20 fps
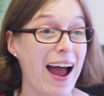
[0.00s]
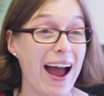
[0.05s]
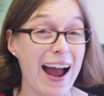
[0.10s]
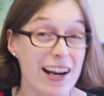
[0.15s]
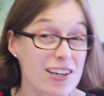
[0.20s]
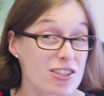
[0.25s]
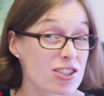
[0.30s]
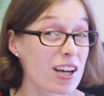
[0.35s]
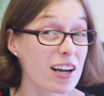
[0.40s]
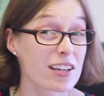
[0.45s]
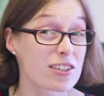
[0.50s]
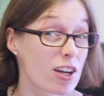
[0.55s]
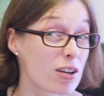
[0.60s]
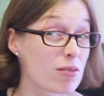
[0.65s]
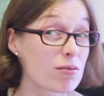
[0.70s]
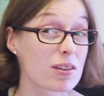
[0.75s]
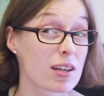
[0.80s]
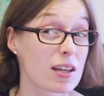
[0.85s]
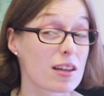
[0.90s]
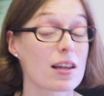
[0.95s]
Actually, I
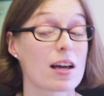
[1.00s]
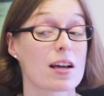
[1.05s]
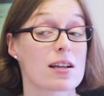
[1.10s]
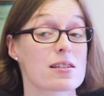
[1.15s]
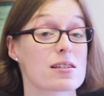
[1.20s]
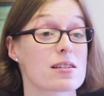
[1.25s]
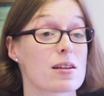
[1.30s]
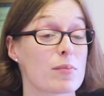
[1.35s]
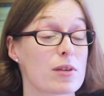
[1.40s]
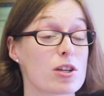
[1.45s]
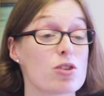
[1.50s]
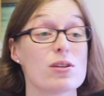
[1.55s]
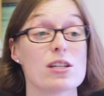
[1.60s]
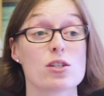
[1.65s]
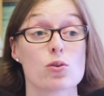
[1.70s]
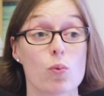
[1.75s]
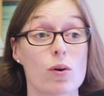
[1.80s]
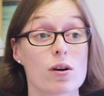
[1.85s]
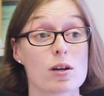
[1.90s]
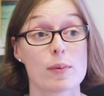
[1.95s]
don't think that's something you need
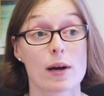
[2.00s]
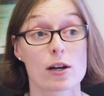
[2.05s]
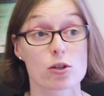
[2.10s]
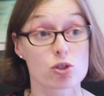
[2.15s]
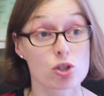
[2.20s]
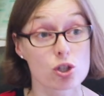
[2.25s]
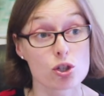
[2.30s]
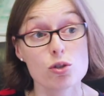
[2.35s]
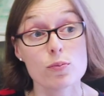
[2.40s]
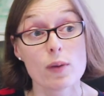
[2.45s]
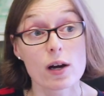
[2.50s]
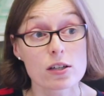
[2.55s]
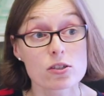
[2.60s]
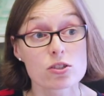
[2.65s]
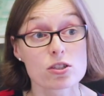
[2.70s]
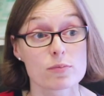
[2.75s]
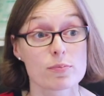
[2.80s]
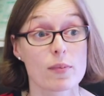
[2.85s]
to worry about too much.